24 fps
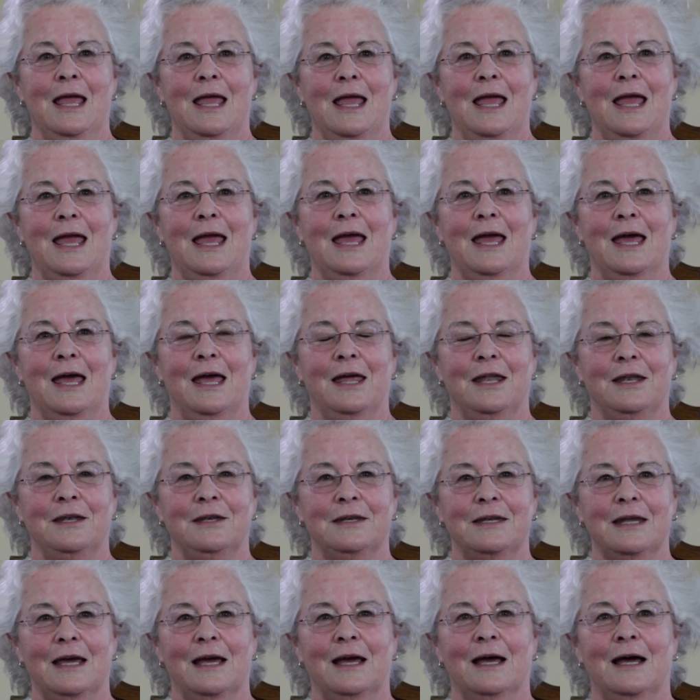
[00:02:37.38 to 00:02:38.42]

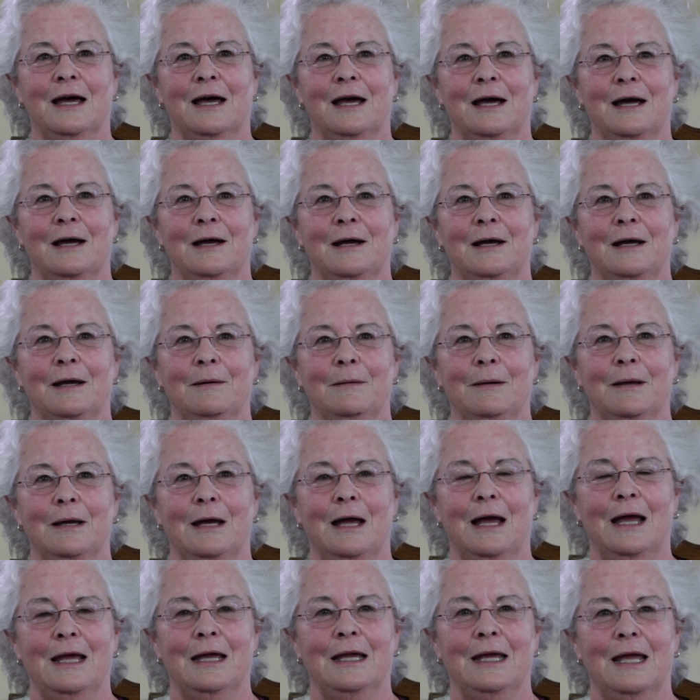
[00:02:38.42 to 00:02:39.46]
And
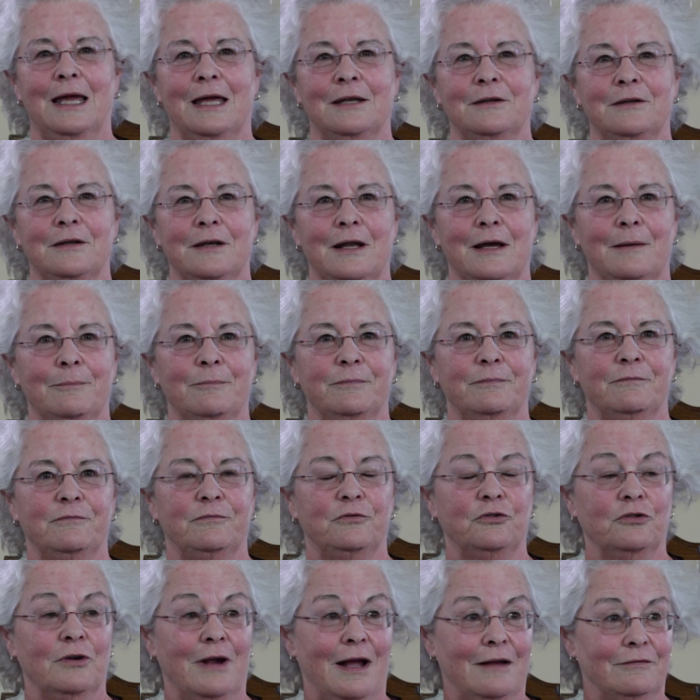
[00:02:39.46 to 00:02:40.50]
I ended
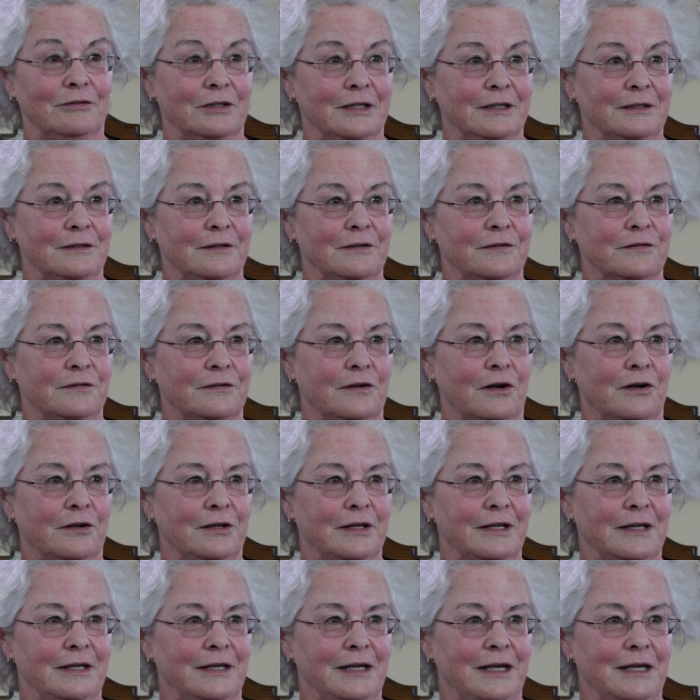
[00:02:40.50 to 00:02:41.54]
up traveling to
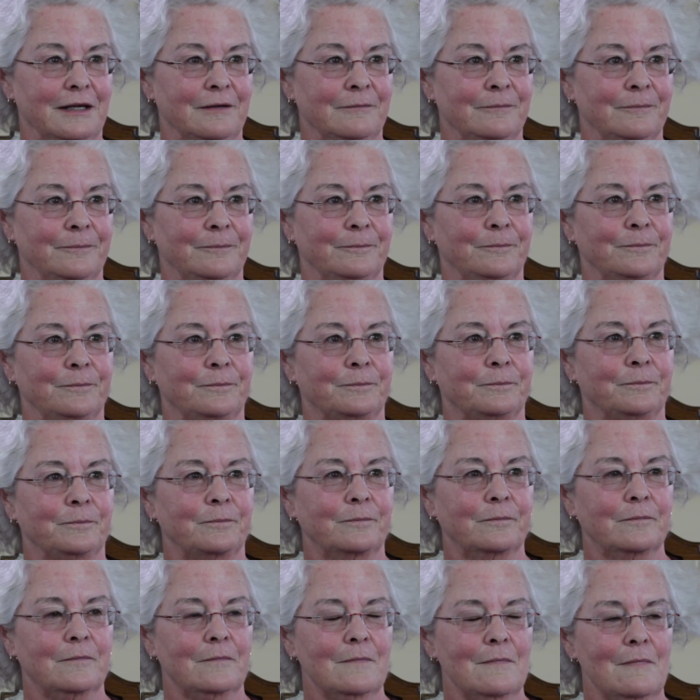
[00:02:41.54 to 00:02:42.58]
Sardinia,
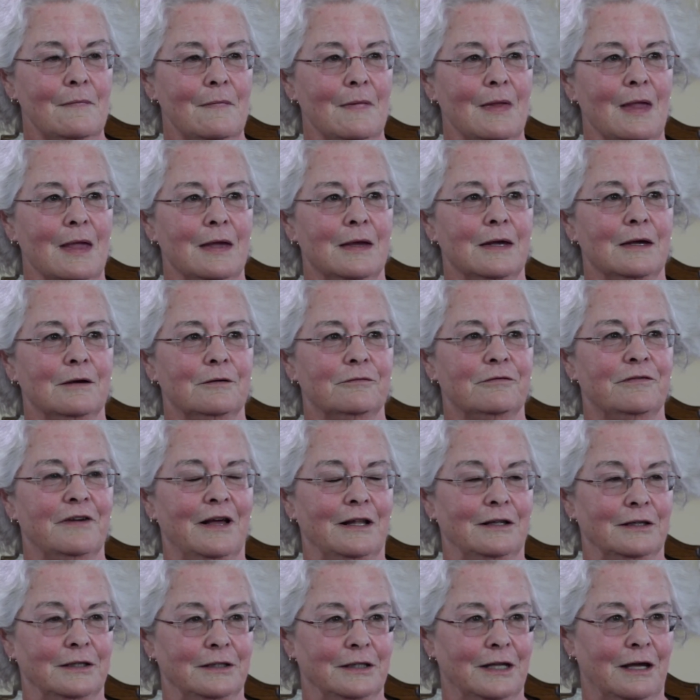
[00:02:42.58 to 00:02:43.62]

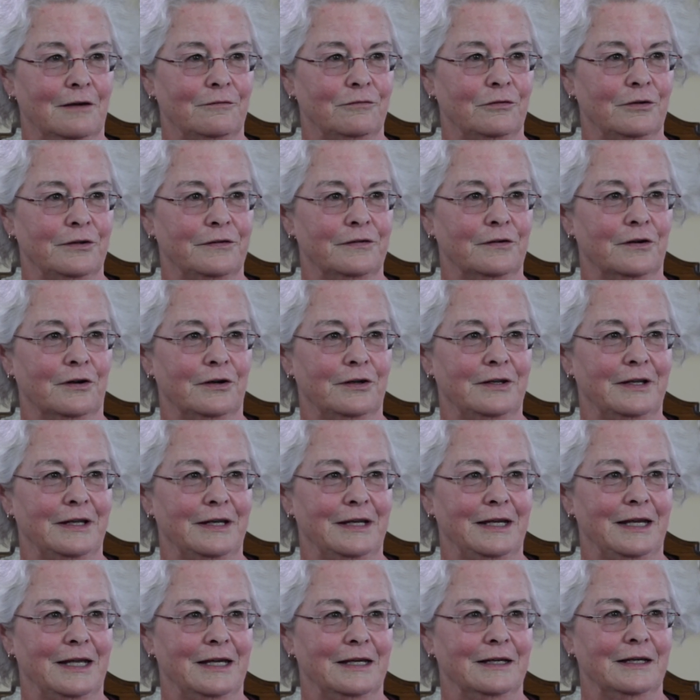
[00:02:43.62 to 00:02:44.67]
fell in love with
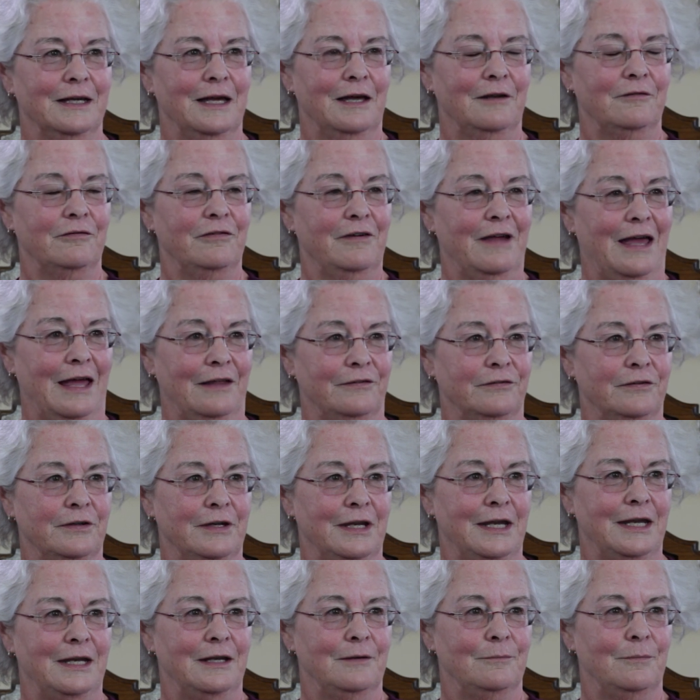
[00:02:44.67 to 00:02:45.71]
Sardinia, got
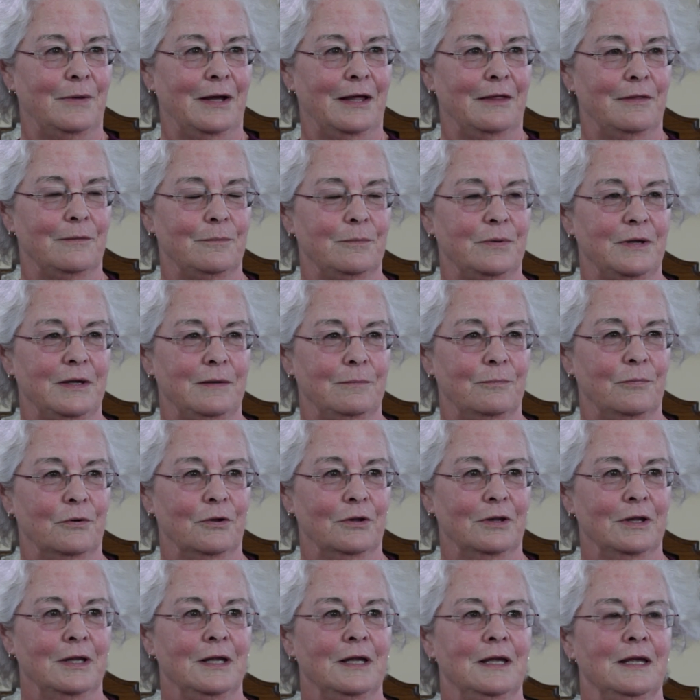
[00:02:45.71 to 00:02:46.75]
fascinated by the
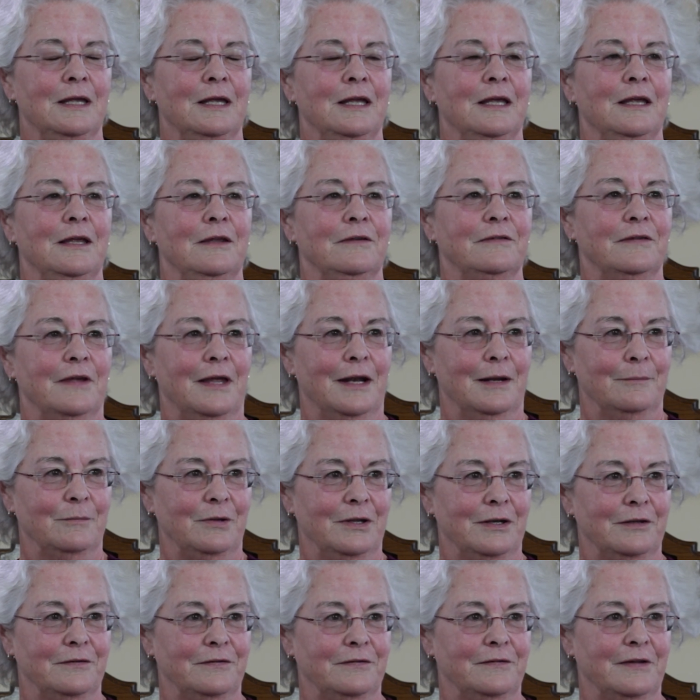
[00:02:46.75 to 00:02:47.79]
people, said I'm
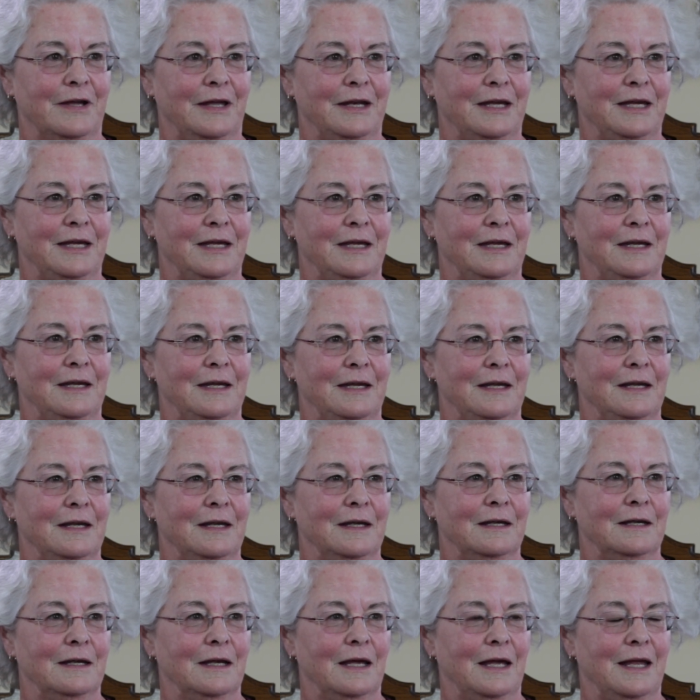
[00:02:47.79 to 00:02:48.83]
going to
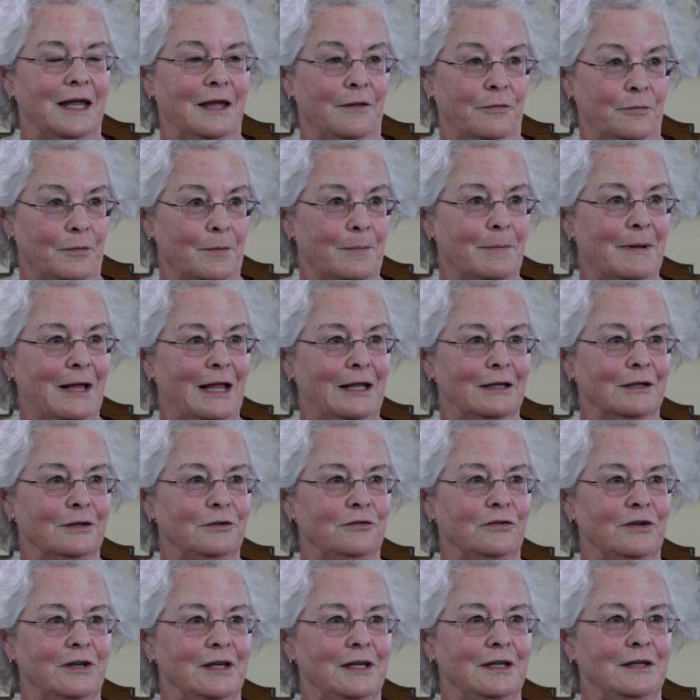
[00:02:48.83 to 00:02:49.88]
study
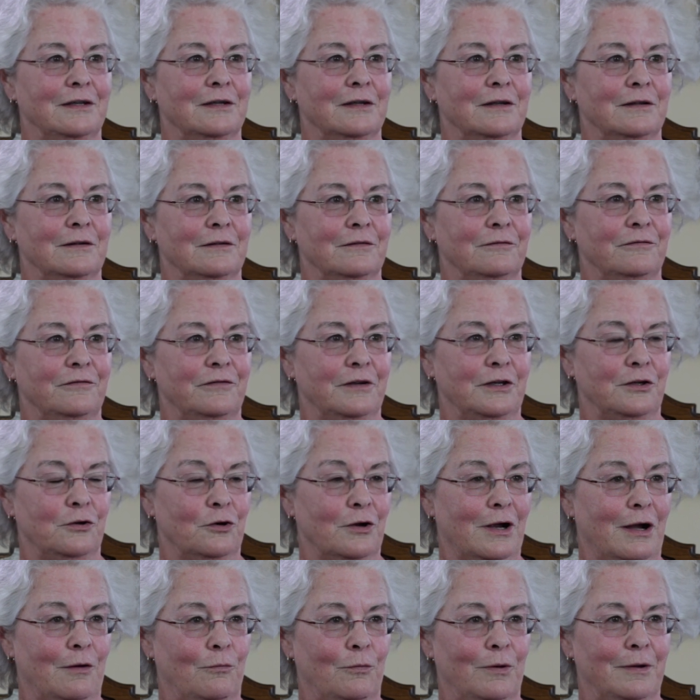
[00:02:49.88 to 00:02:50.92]
anthropology to
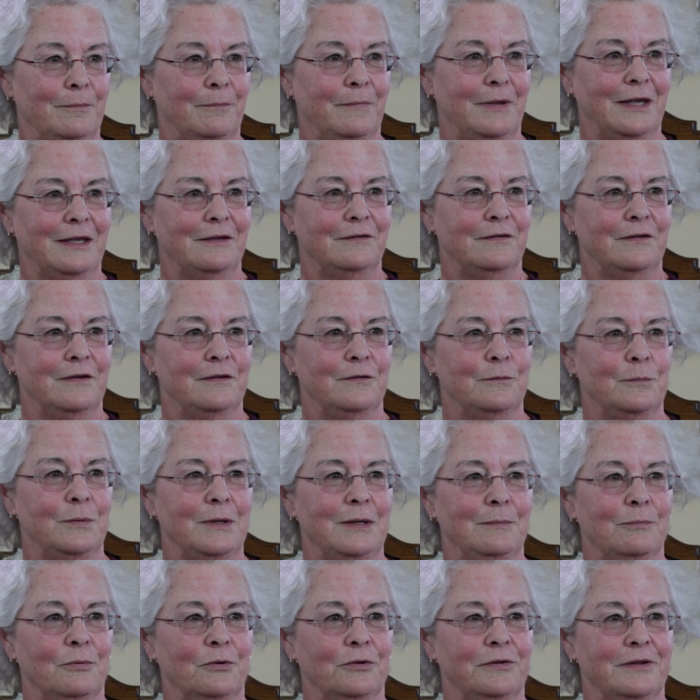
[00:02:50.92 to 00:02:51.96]
figure out what makes these
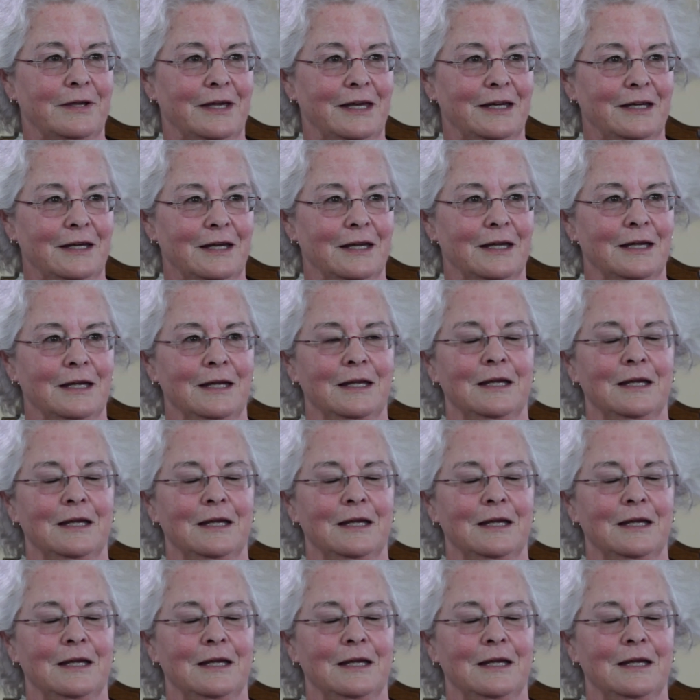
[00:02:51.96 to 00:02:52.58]
people tick.